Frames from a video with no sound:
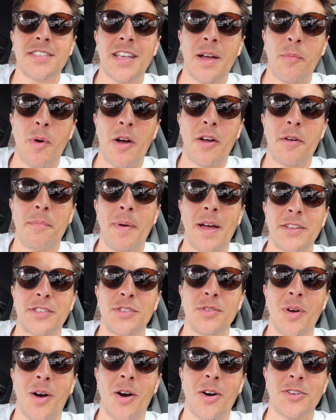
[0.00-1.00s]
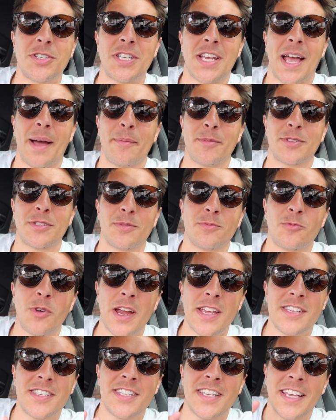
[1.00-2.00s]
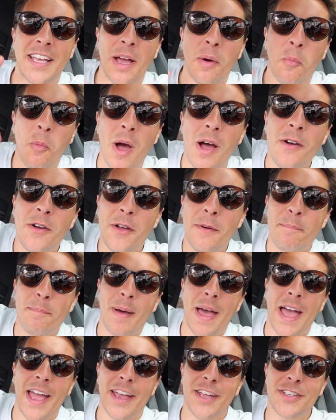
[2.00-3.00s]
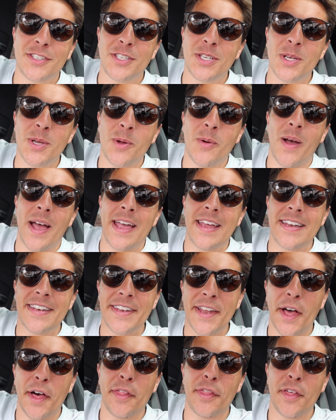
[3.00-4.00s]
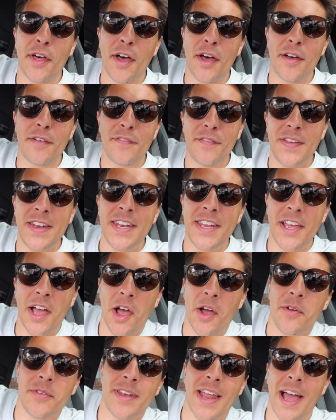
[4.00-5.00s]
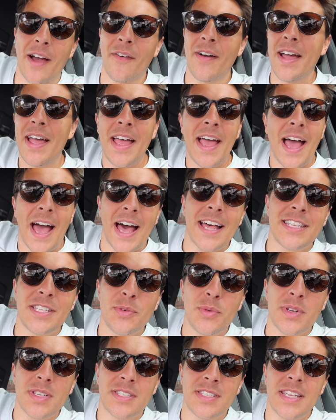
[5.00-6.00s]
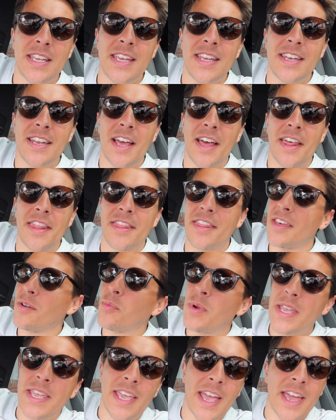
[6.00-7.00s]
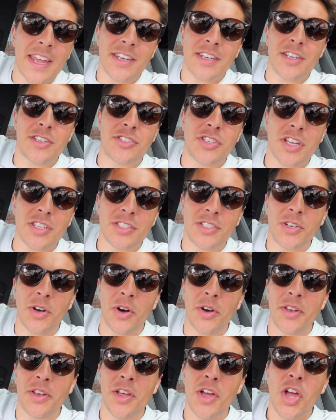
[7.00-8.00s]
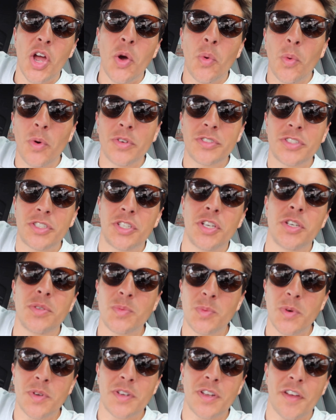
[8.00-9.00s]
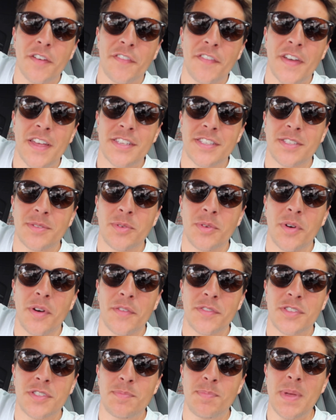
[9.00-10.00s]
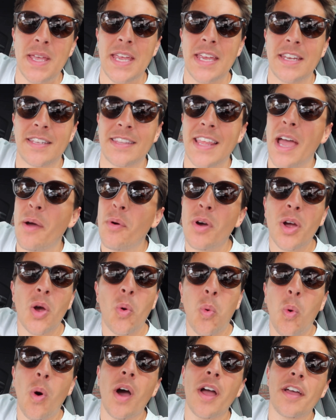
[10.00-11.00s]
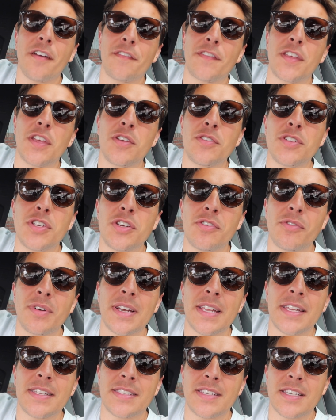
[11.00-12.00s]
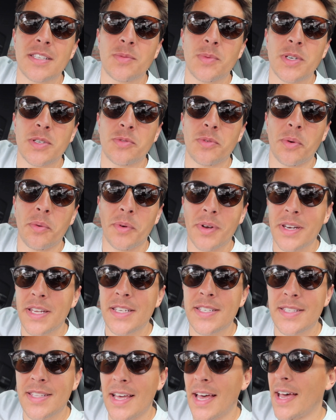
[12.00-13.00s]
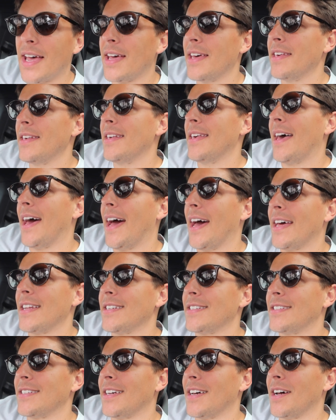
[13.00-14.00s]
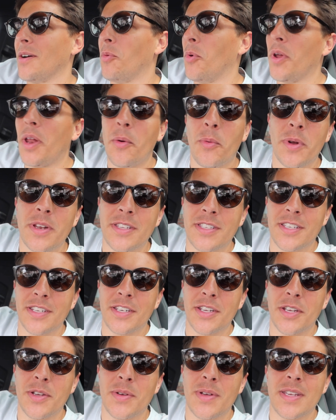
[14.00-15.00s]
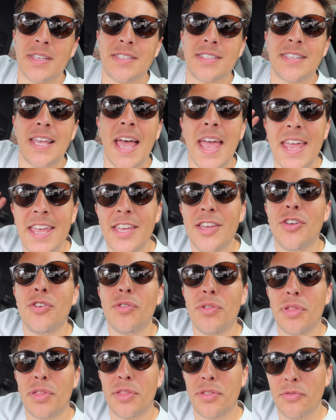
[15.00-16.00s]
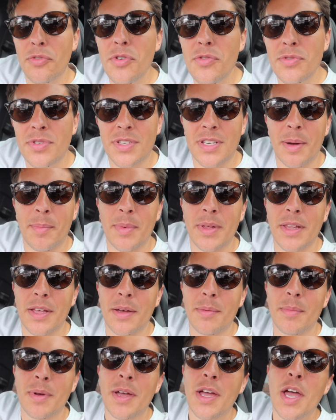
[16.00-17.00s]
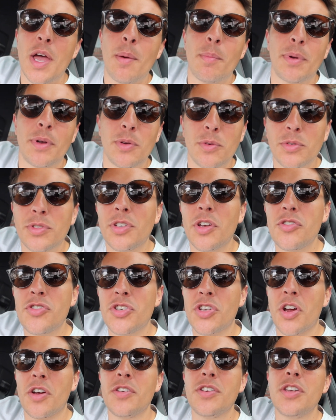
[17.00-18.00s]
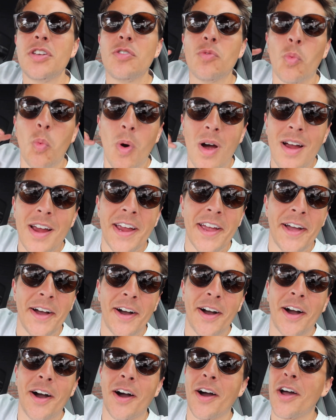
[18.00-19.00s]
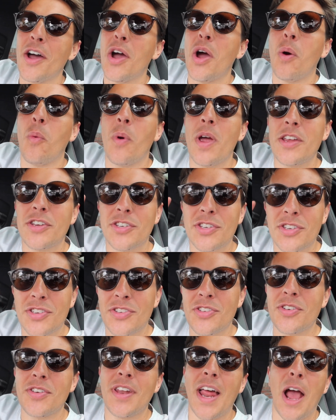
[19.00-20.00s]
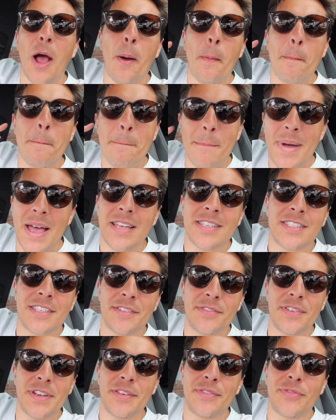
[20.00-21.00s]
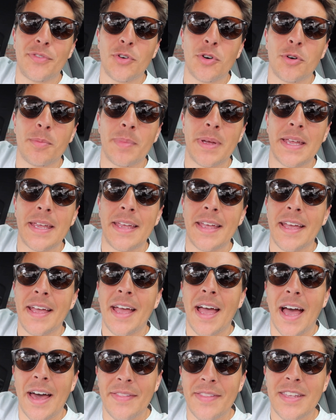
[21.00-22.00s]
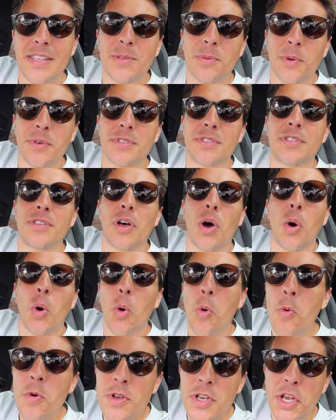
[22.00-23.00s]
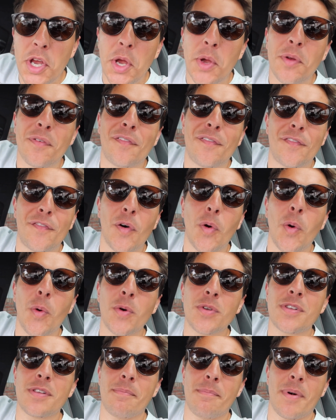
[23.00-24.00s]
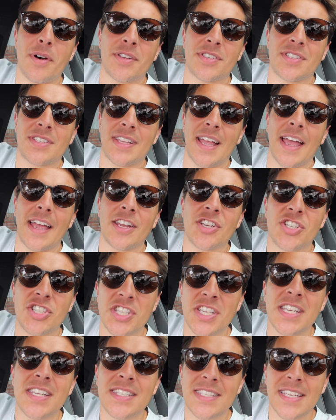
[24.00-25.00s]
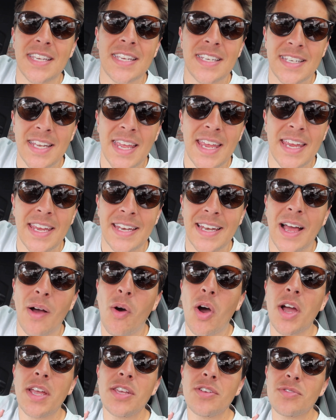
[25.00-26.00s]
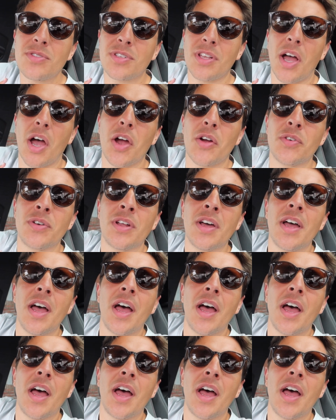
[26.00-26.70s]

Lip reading: and welcome back to Archie Hamilton Racing, and welcome back to another video. Now, as you would have seen, the weekend just gone was Goodwood Festival of Speed. There were quite a few new releases which were released there, and what I wanted to do is take you through some of them, but also show you one car which stood out massively for me, and this was the all-new Ford Mustang Gtd. Now, I used to own